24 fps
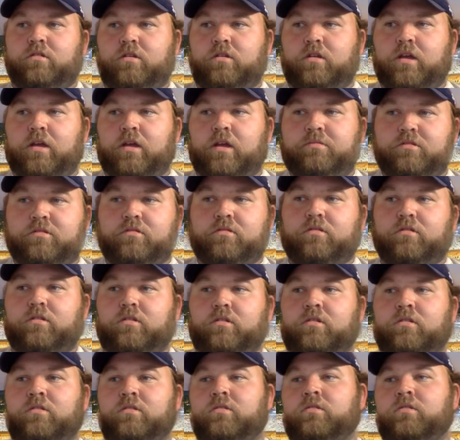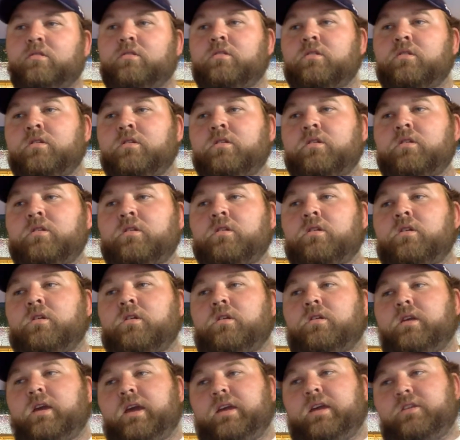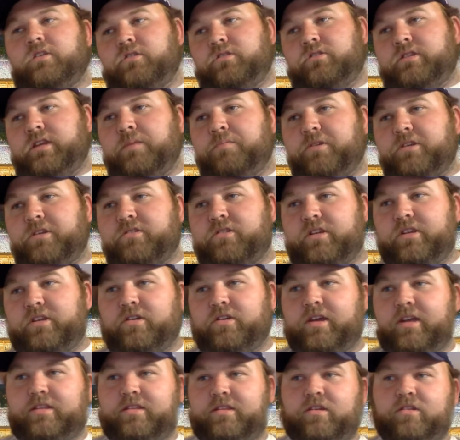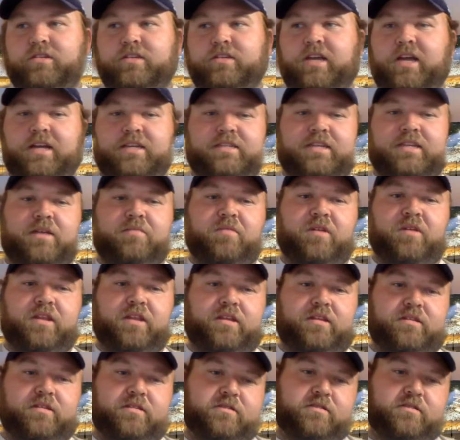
Absolutely. Yeah, typically you get those guys that many